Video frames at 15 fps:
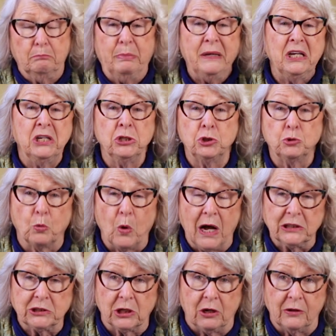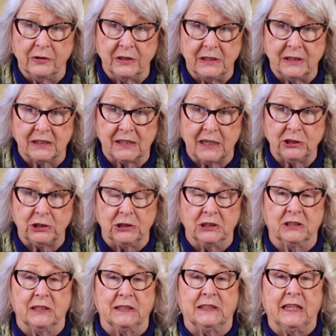binge watch all these
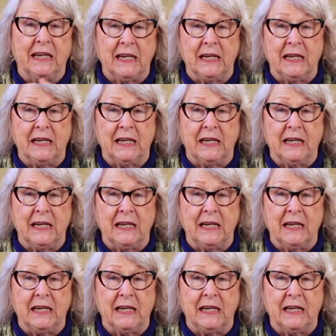sessions at the